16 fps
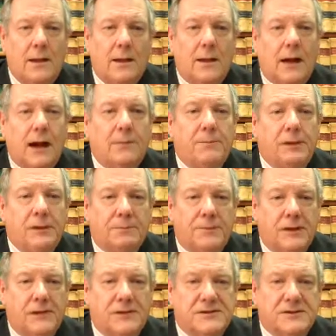I'm Bill
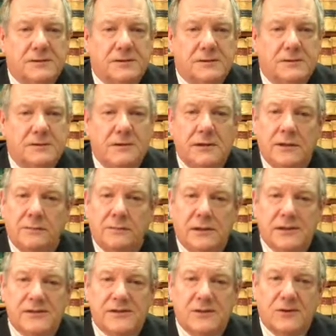Peterson,
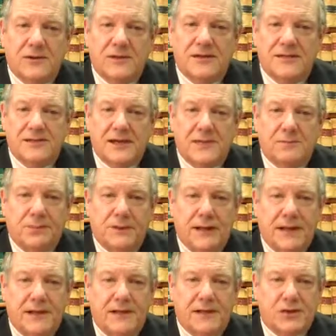Minnesota estate
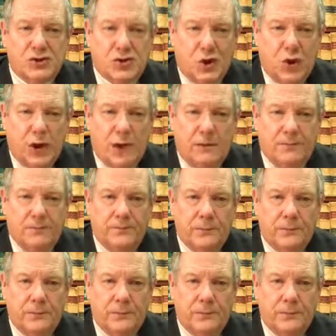planning attorney.